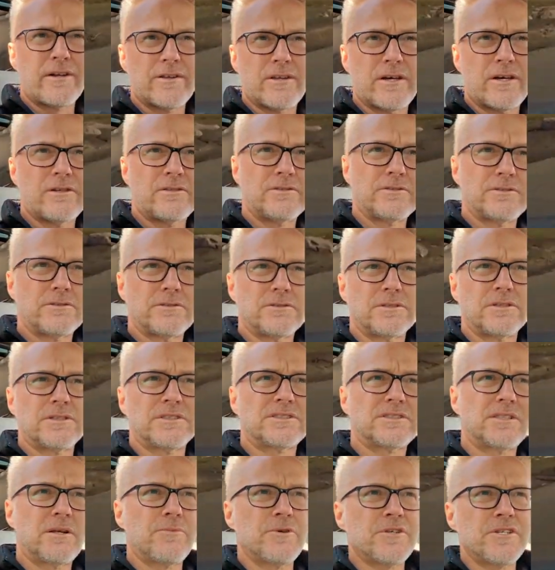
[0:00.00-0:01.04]
though. In the
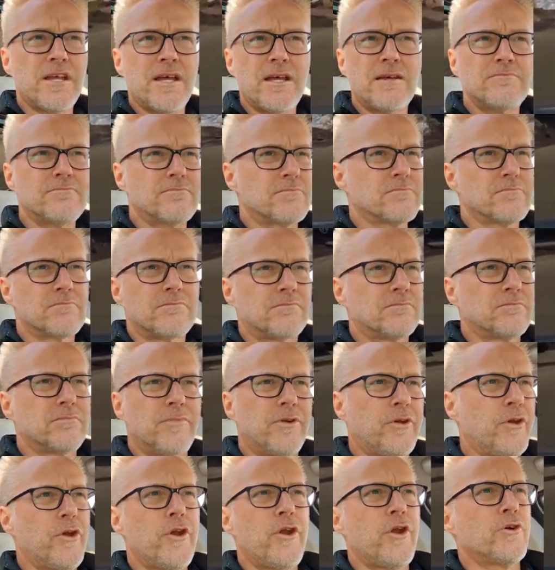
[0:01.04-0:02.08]
summertime,
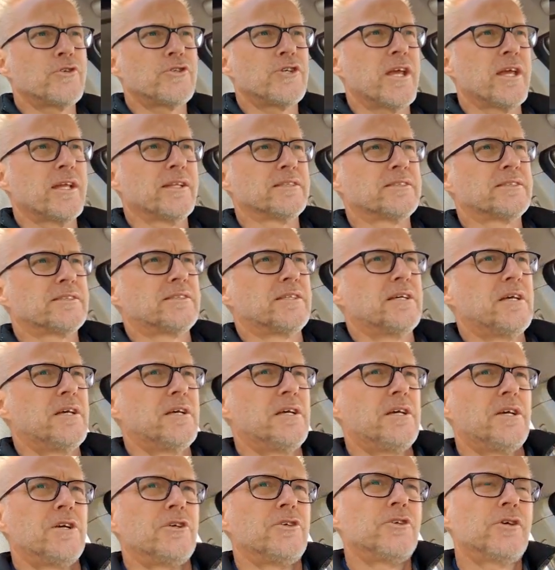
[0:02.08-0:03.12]
no chance.
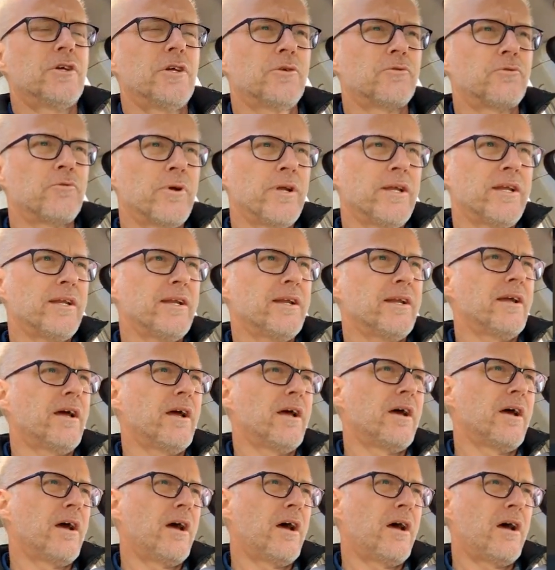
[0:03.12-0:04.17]
You can rent
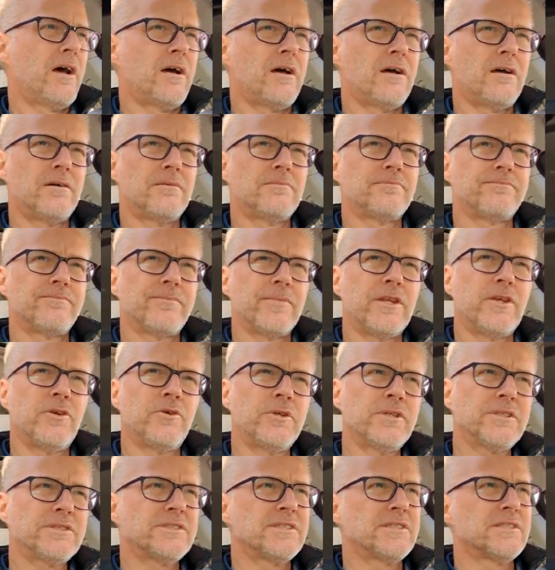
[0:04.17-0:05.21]

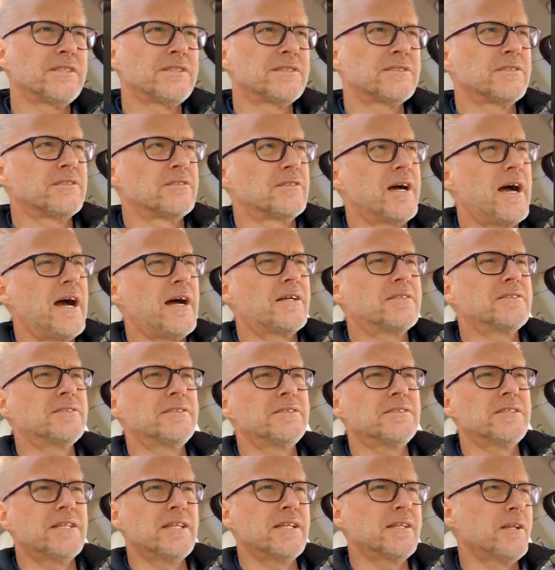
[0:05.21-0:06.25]
units in these little houses.
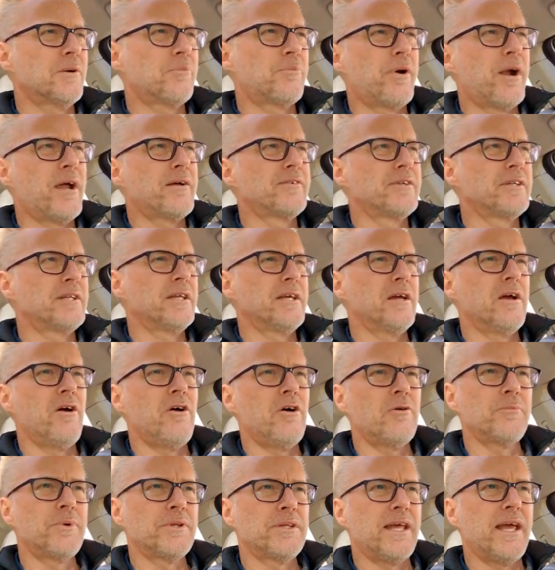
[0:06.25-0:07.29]
I think they're privately
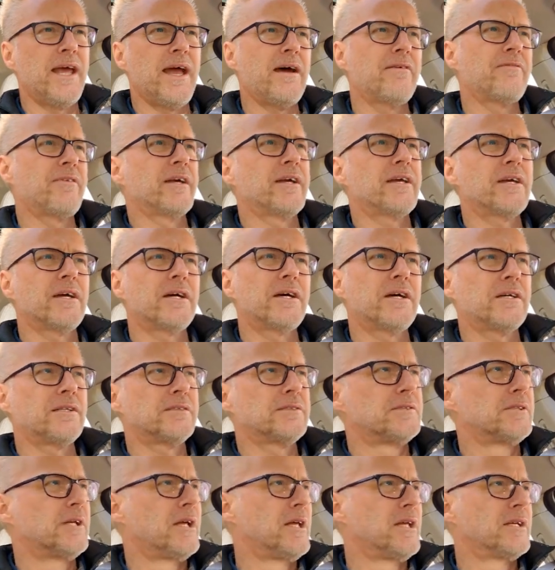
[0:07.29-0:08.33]
owned, but they have like
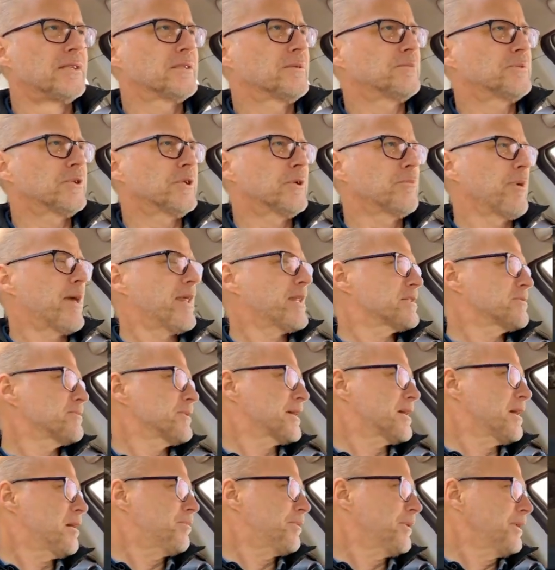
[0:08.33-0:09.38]
some sort of management
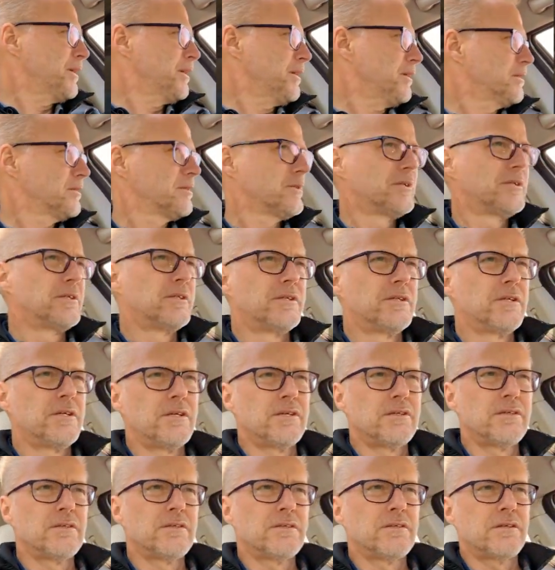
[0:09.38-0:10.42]
company
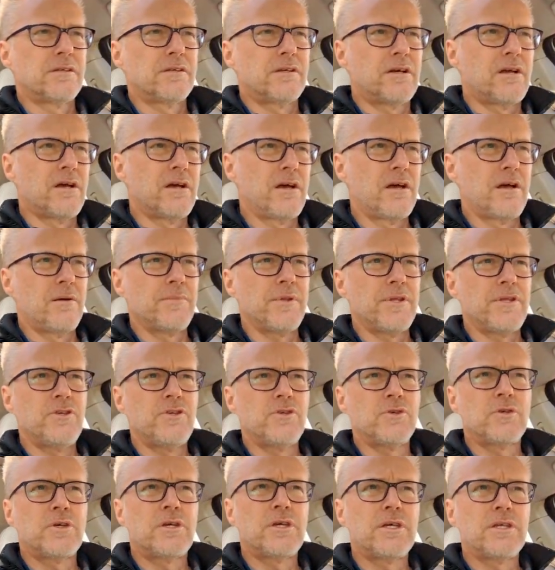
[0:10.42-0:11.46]
that
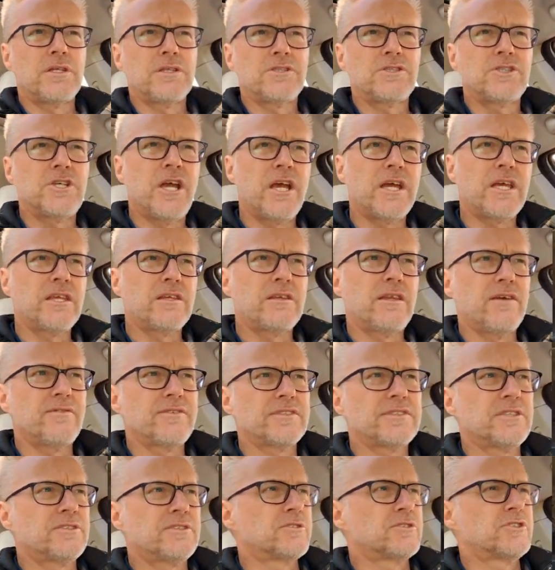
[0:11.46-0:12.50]
you can check. They have a
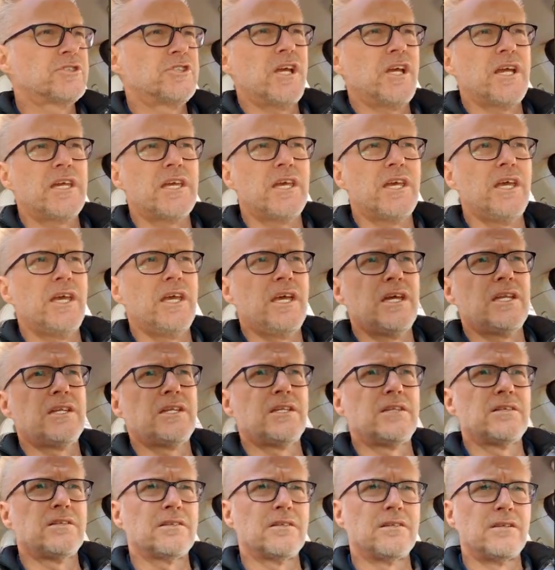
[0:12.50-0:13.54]
central check-in
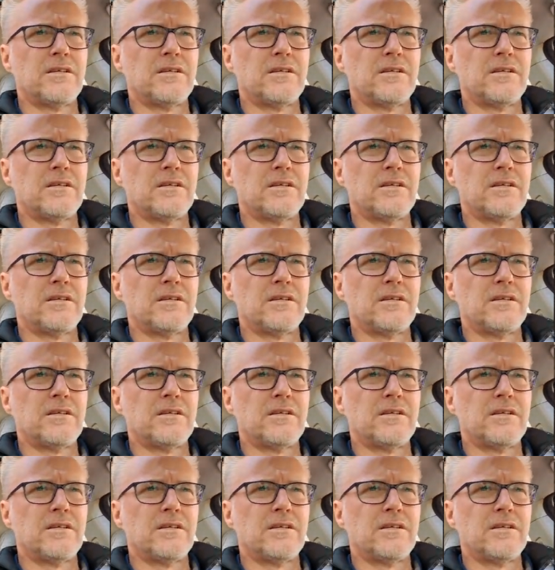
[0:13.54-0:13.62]
and